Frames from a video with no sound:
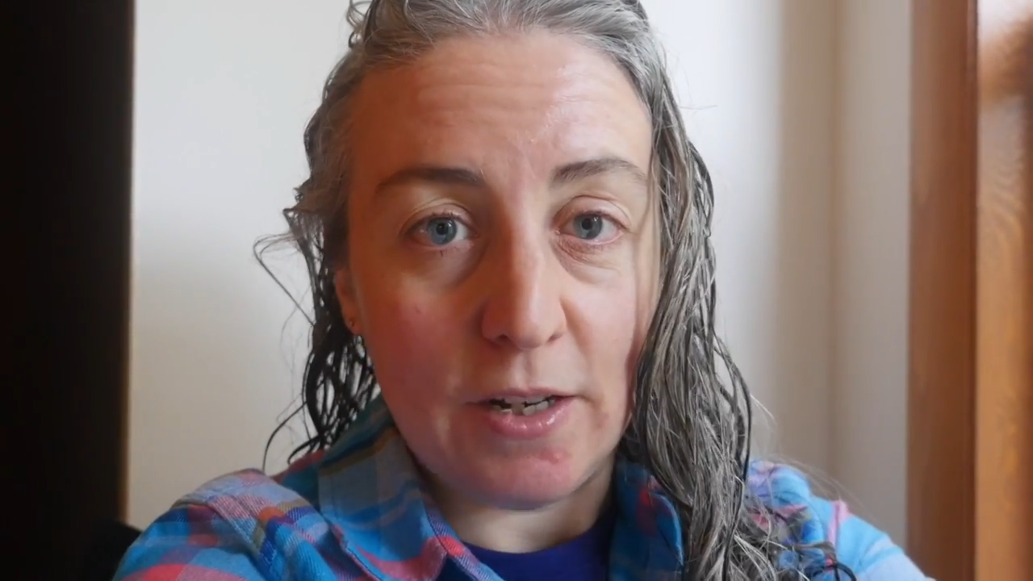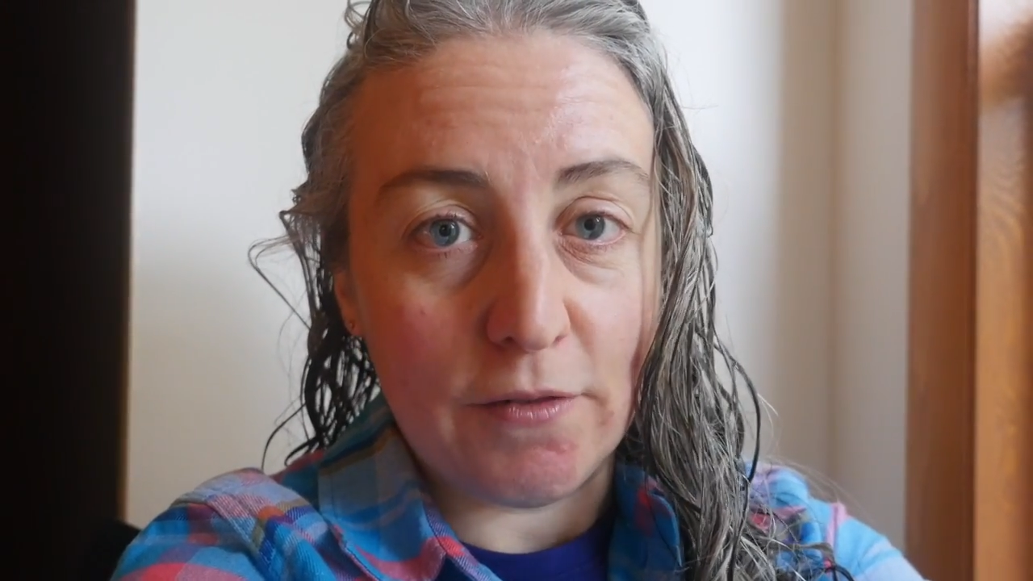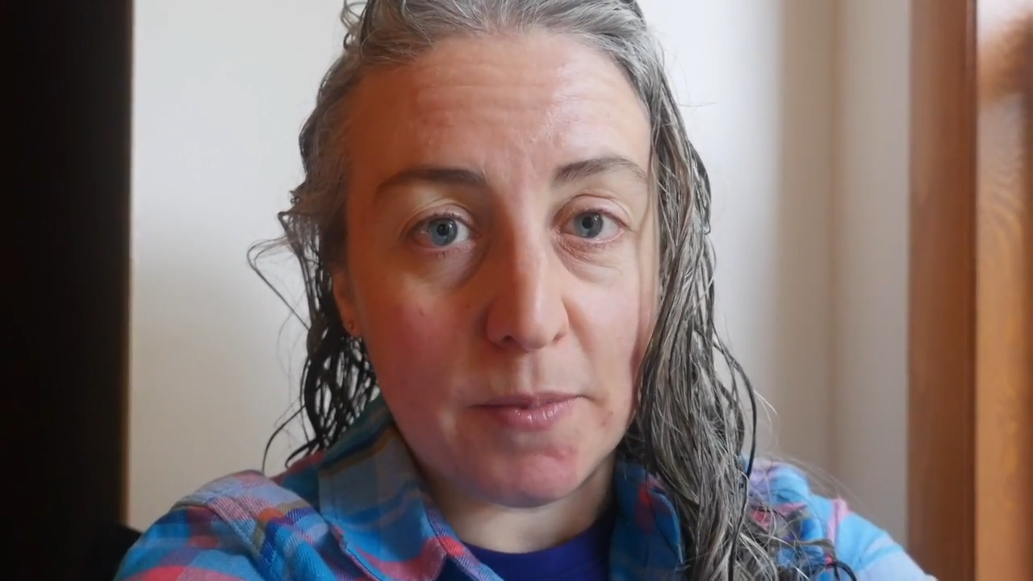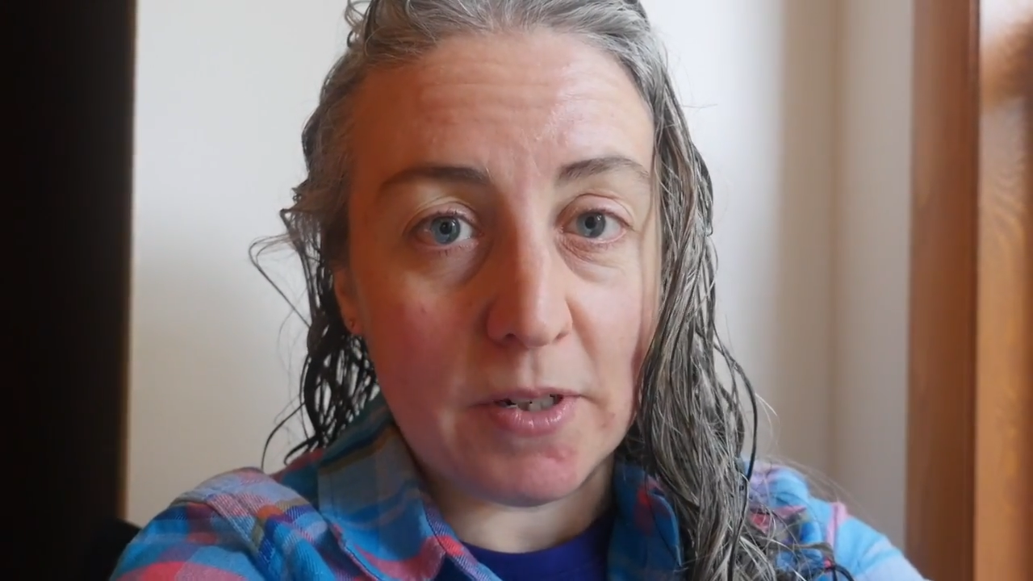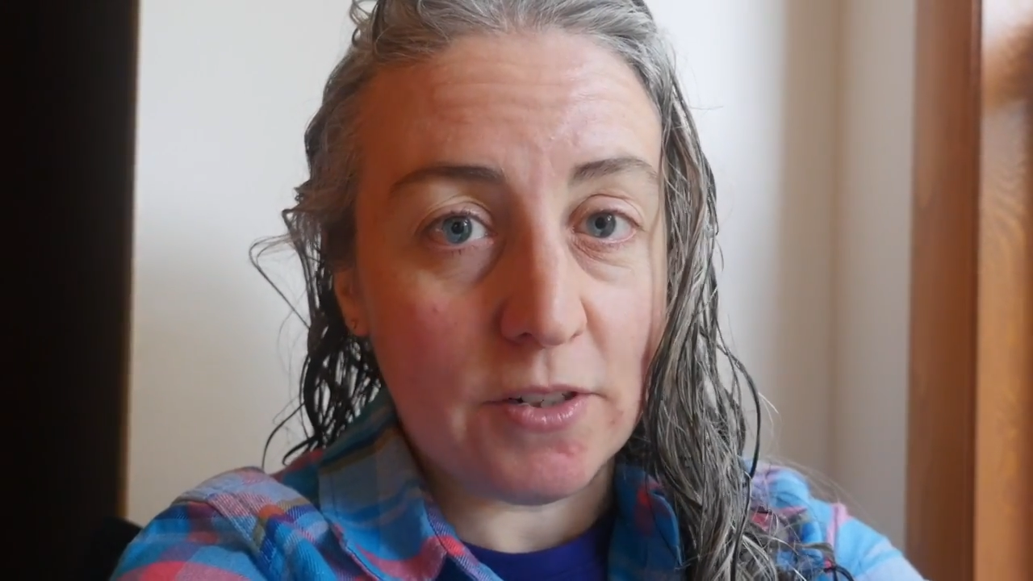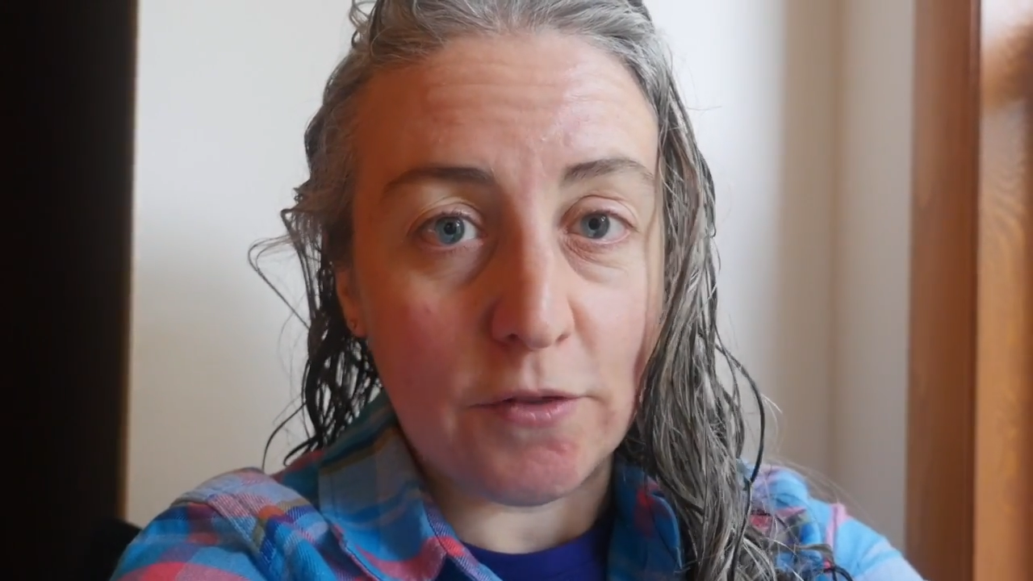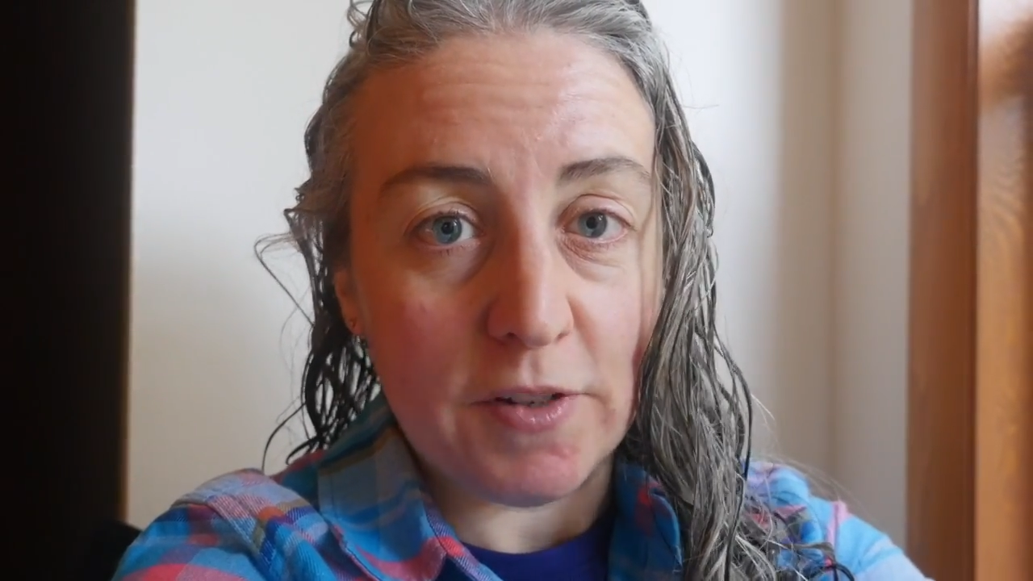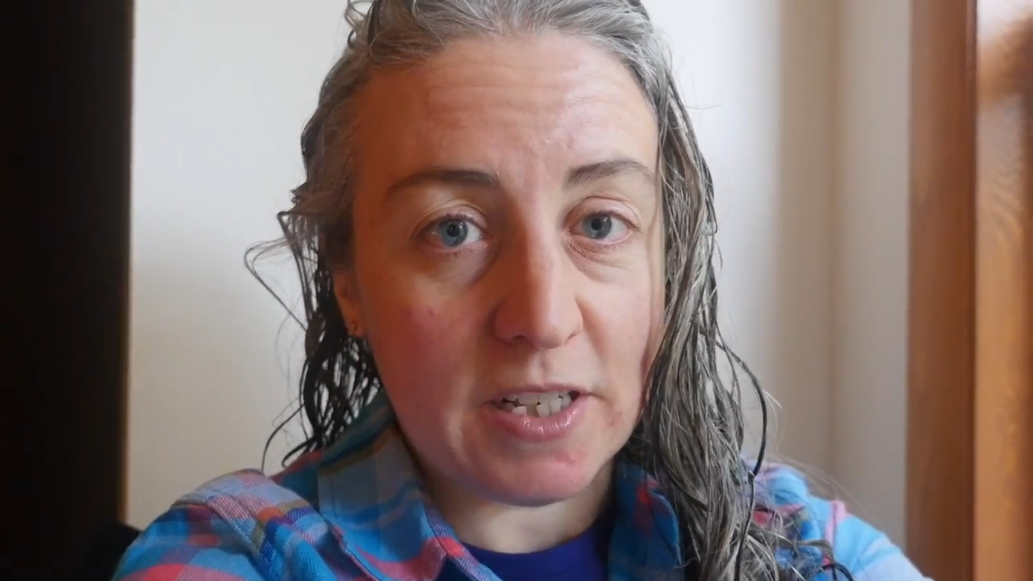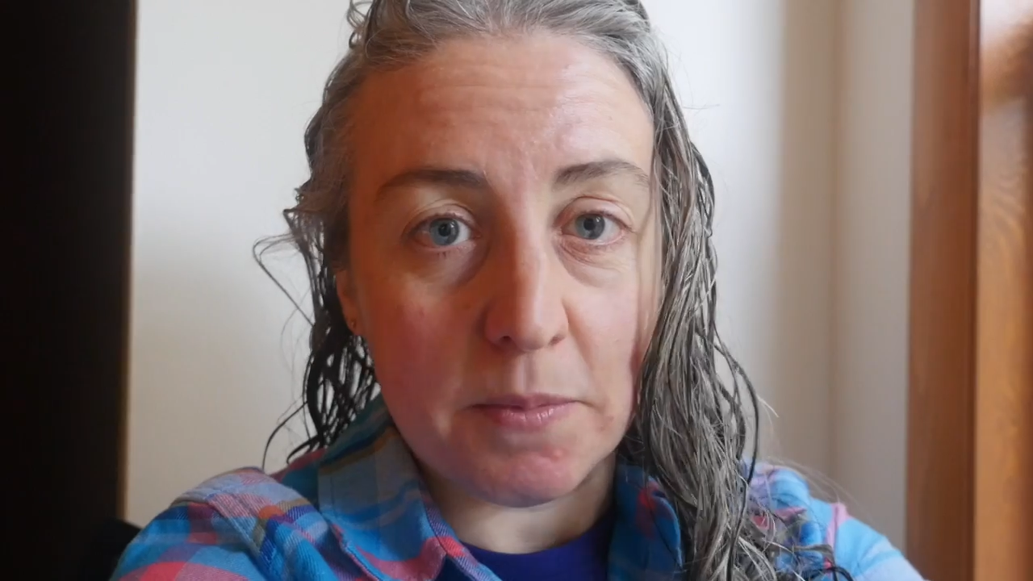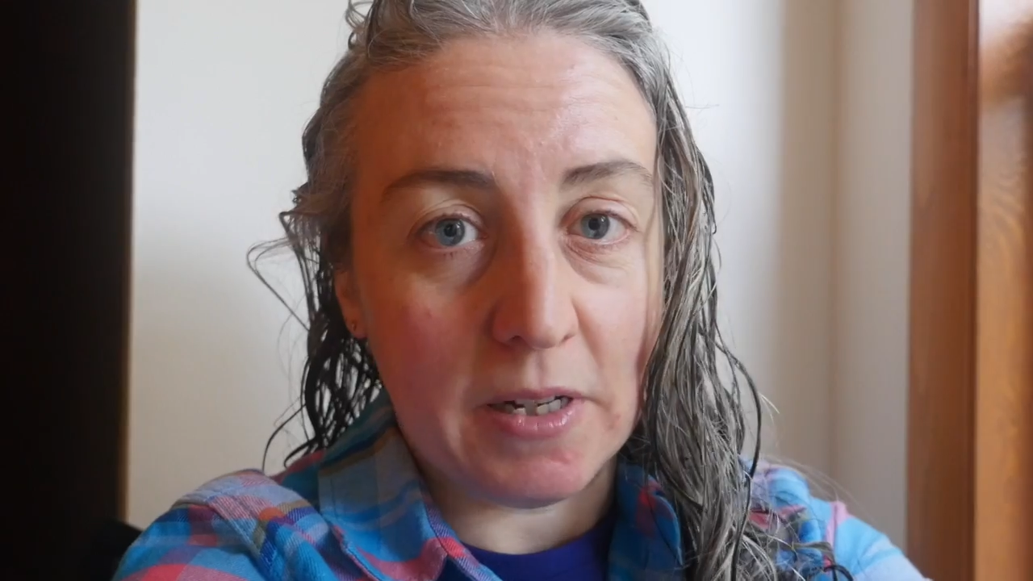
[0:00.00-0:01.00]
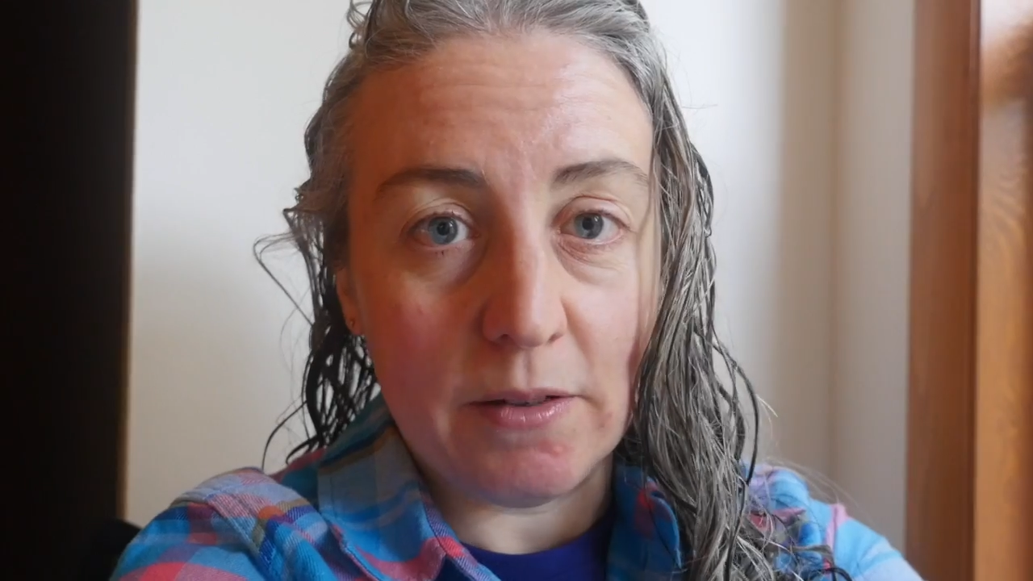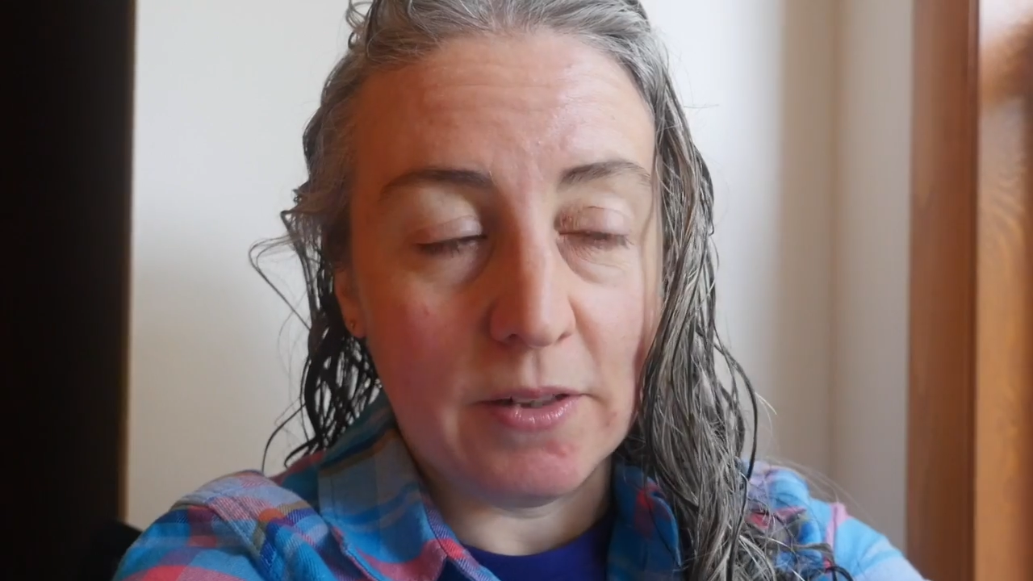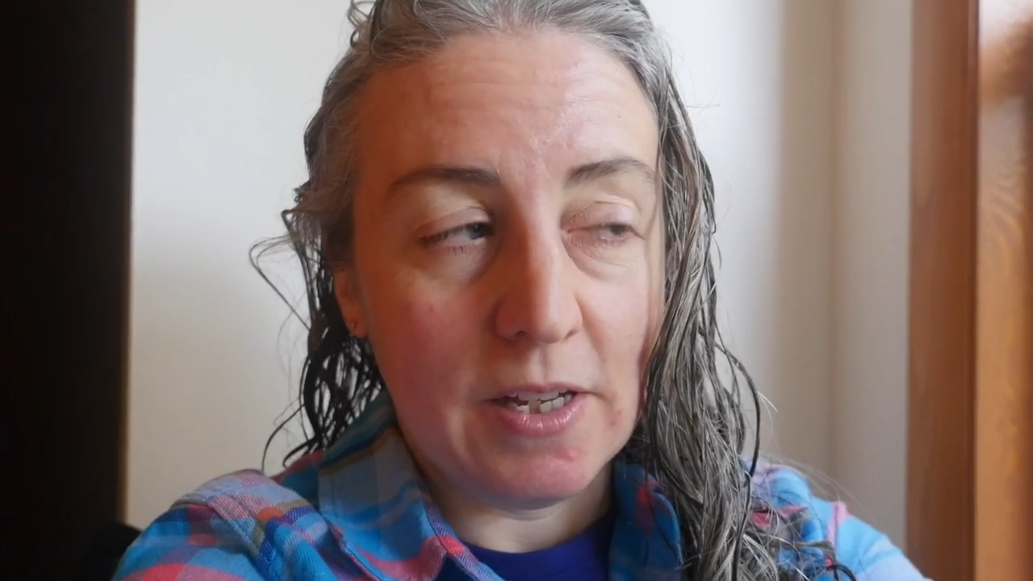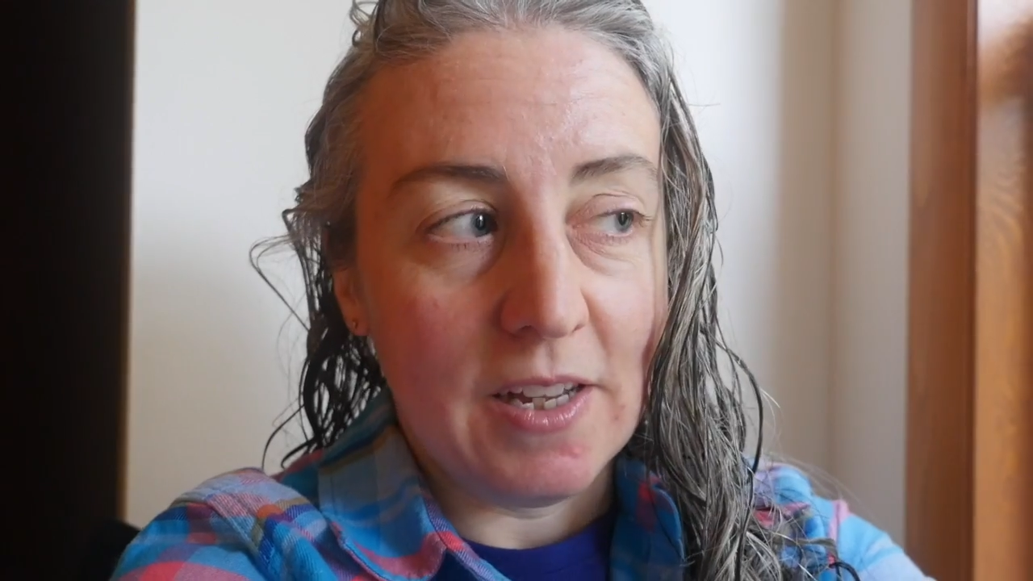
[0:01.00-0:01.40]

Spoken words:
November. Don't fix them now.